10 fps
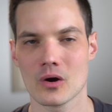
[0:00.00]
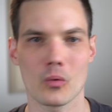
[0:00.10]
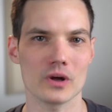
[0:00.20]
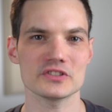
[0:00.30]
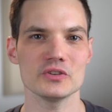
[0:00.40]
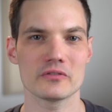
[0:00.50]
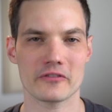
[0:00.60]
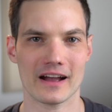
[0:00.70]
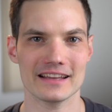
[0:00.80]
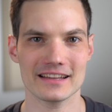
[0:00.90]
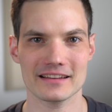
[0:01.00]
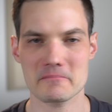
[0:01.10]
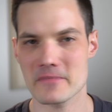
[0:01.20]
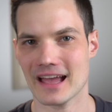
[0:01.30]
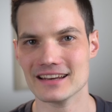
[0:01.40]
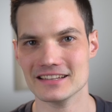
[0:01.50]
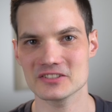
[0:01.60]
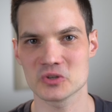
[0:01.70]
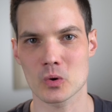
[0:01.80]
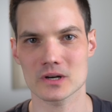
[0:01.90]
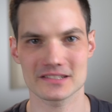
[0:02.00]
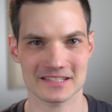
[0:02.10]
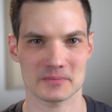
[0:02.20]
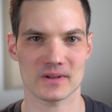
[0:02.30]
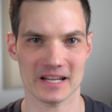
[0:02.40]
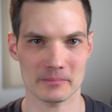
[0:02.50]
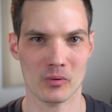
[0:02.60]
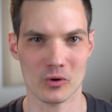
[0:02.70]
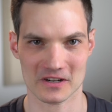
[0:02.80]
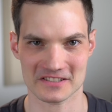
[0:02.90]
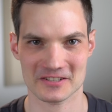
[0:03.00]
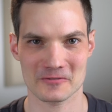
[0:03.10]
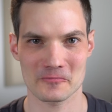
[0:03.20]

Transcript: Once you find it, that is your display port.